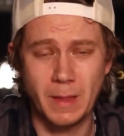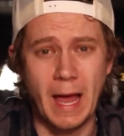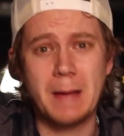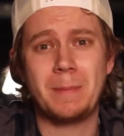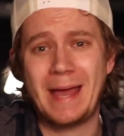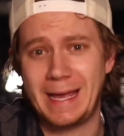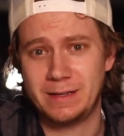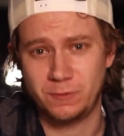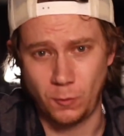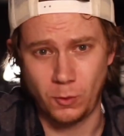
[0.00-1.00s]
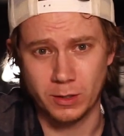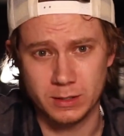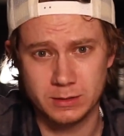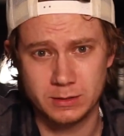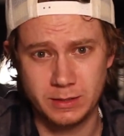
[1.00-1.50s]
I pay
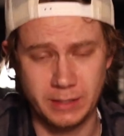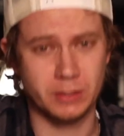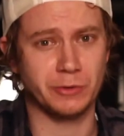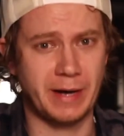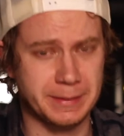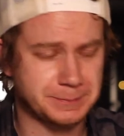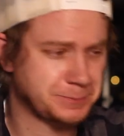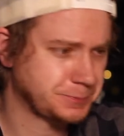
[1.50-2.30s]
for Eagle Rare.